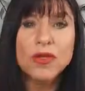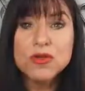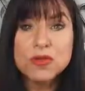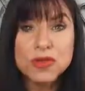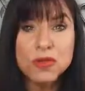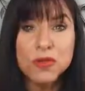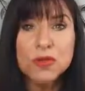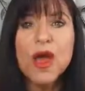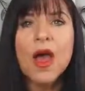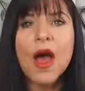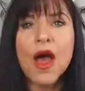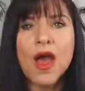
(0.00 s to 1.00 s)
YouTube,
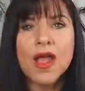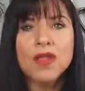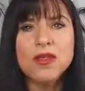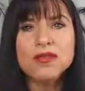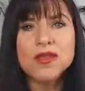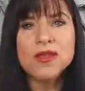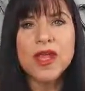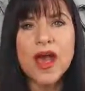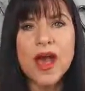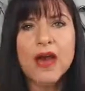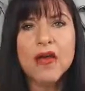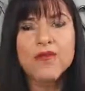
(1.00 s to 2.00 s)
I usually
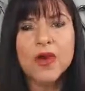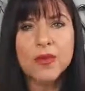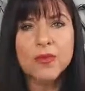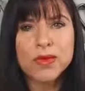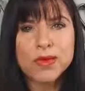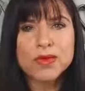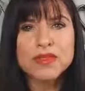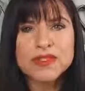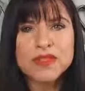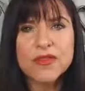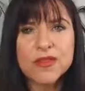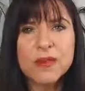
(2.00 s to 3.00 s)
have a produced
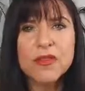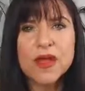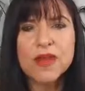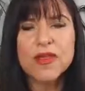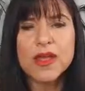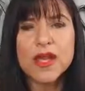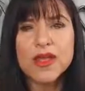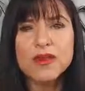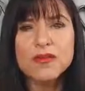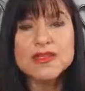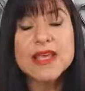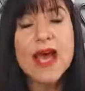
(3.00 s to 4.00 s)
thumbnail that I
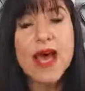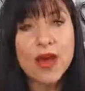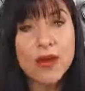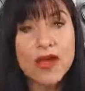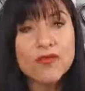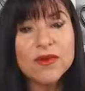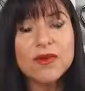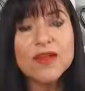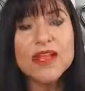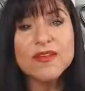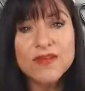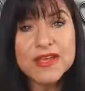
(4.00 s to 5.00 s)
use. However,
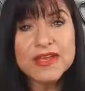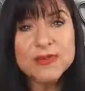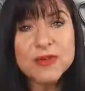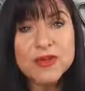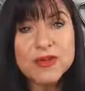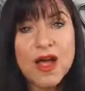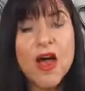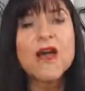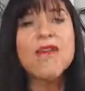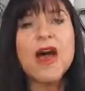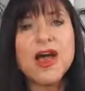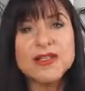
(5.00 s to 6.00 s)
in Facebook
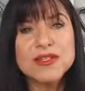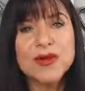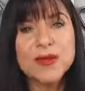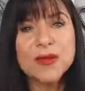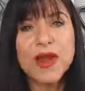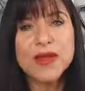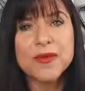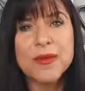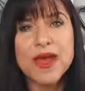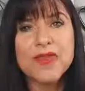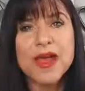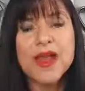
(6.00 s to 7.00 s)
Live, I don't
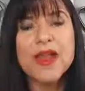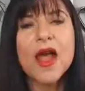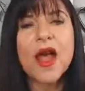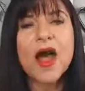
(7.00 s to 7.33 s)
recommend that.